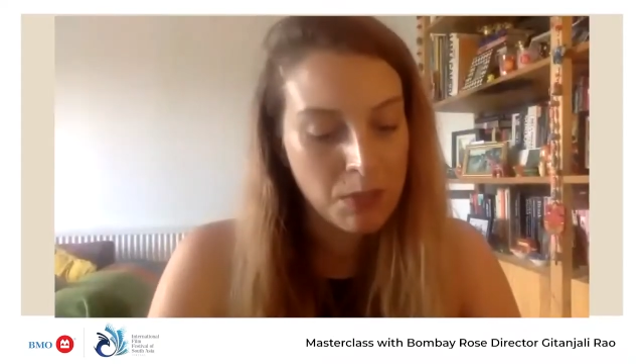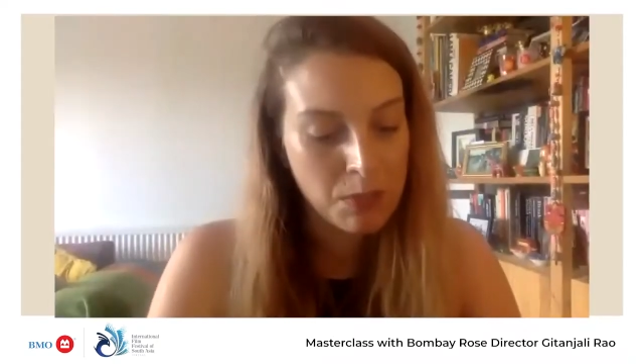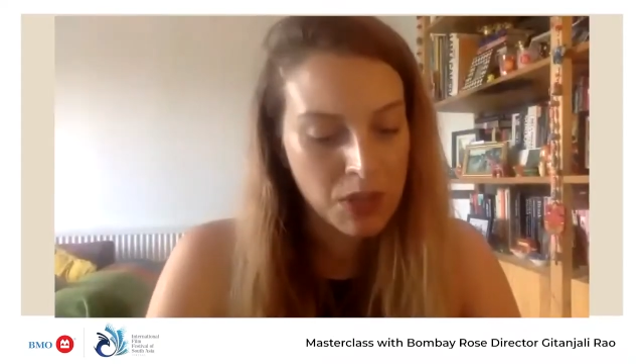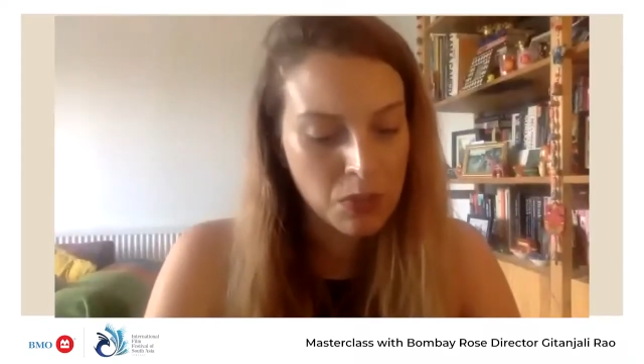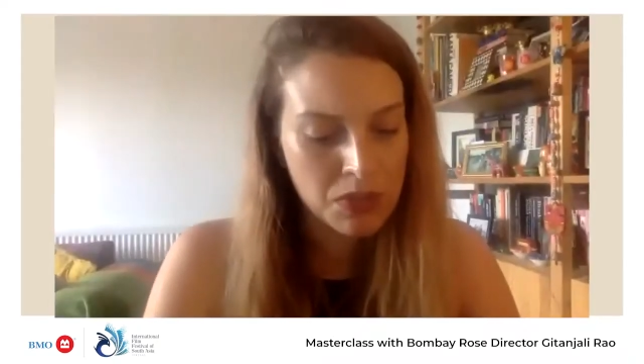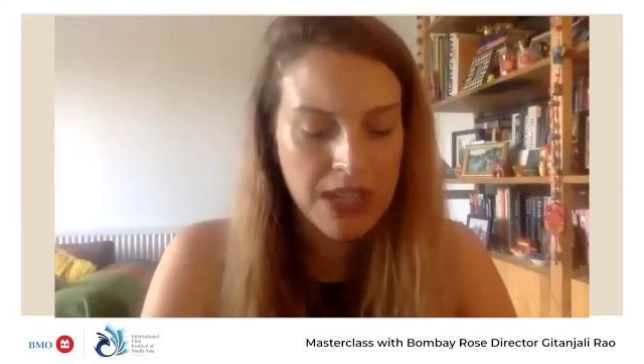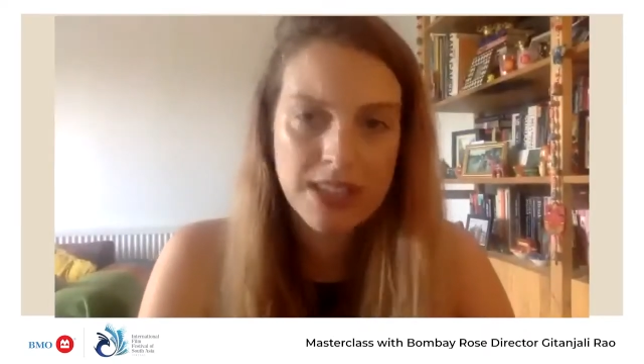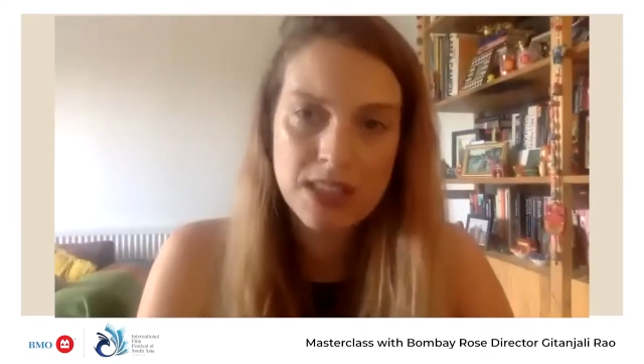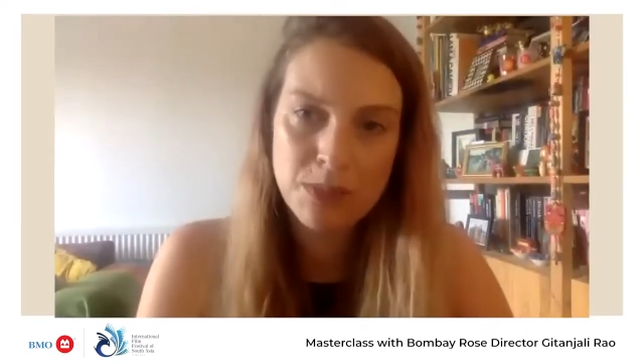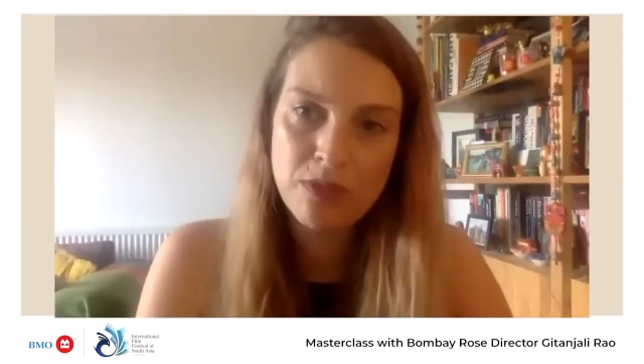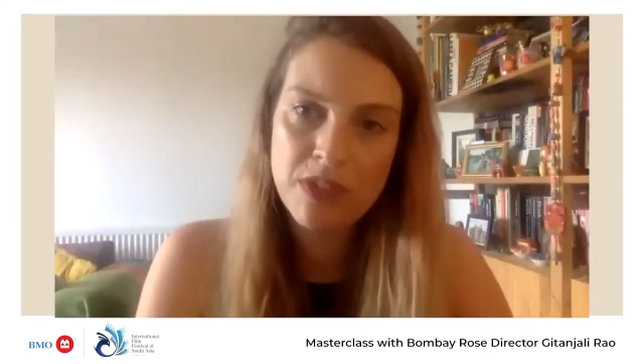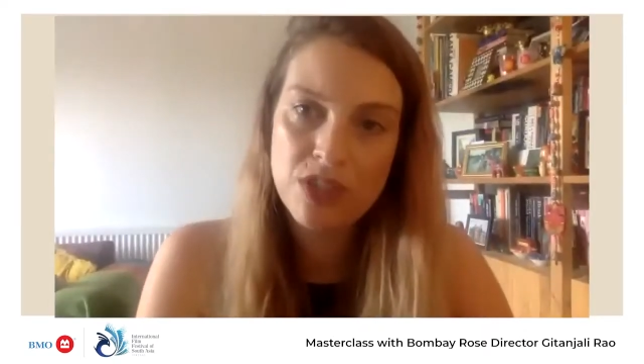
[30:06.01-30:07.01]
You also had
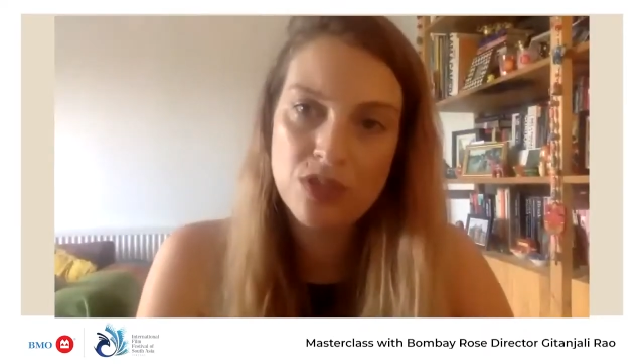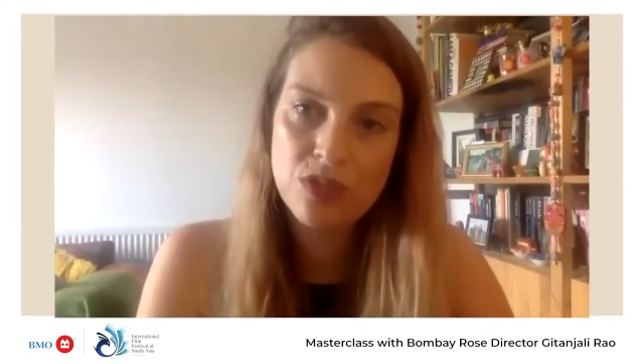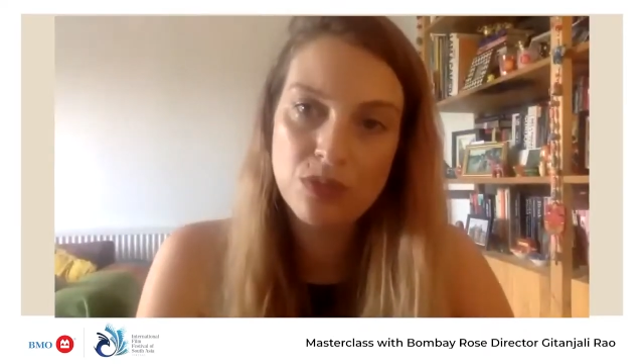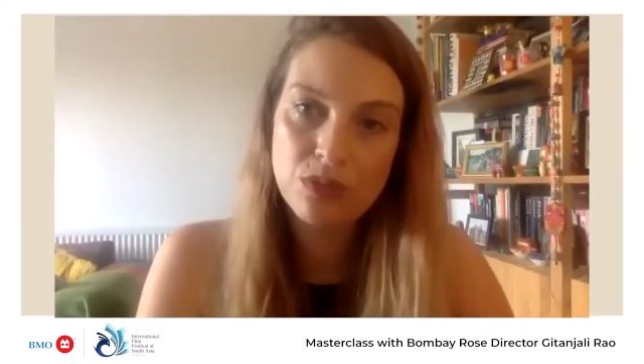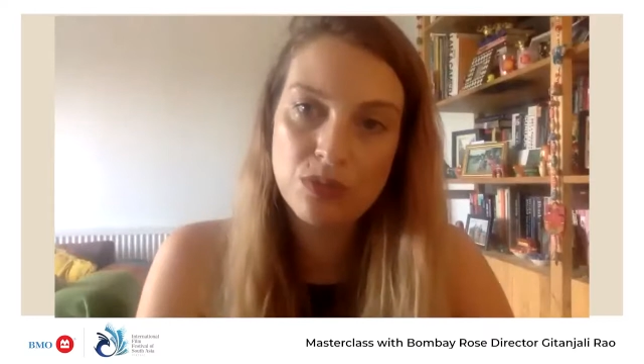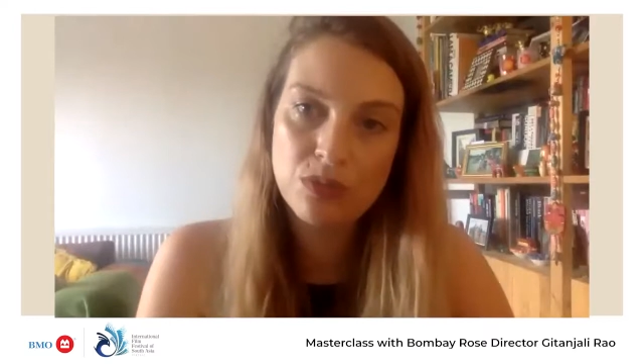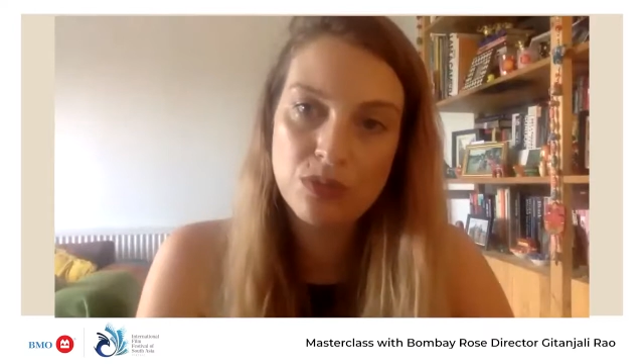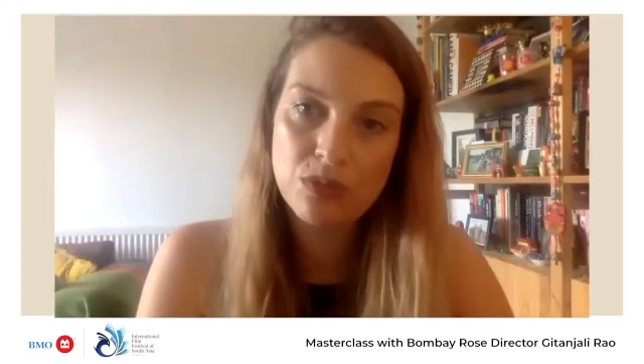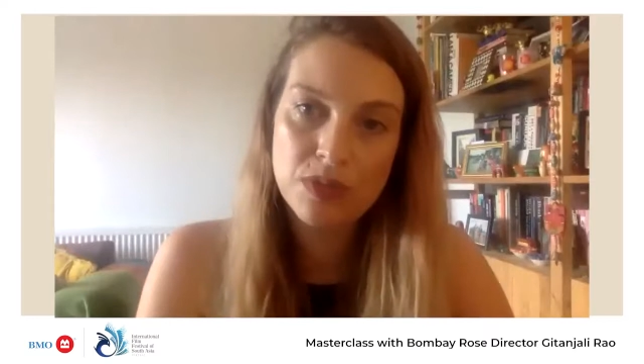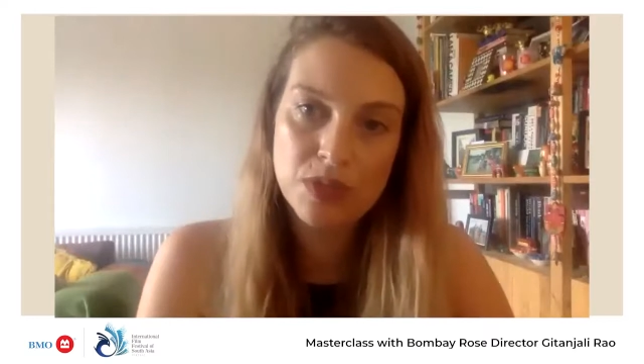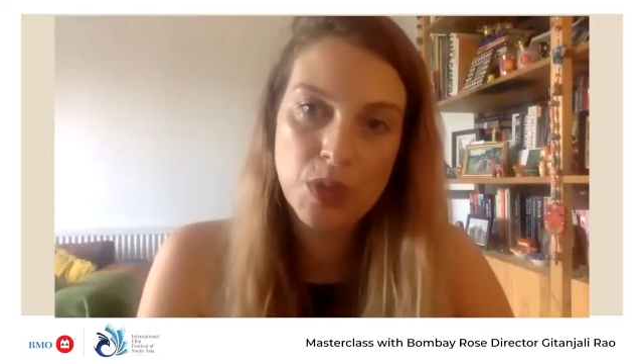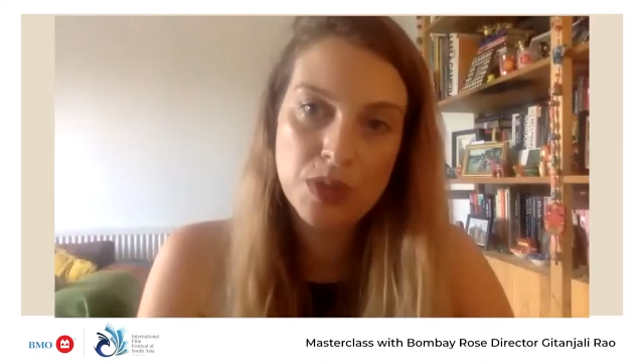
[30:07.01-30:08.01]
some original
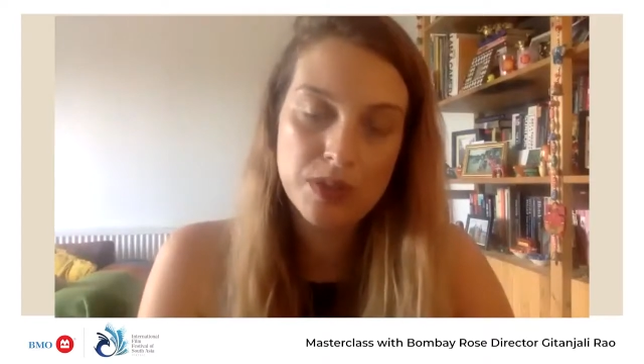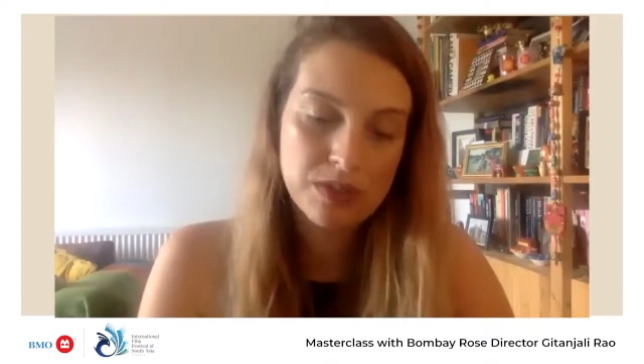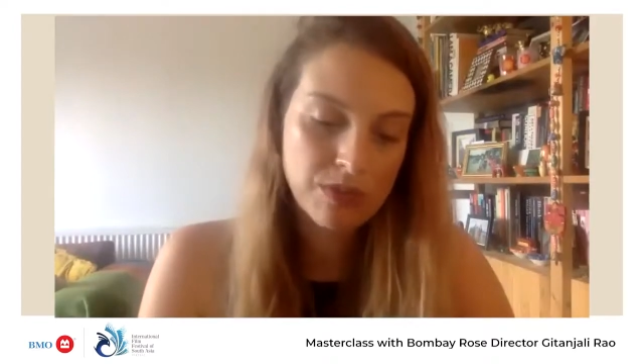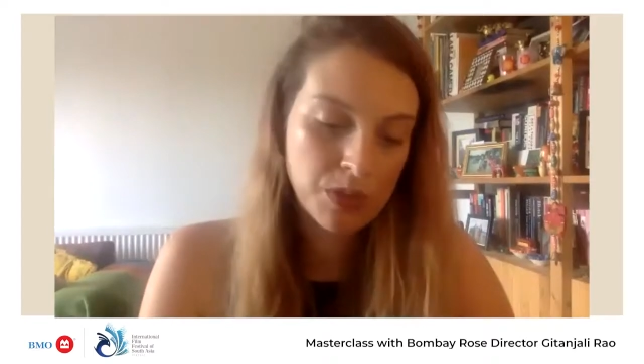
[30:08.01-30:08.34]
songs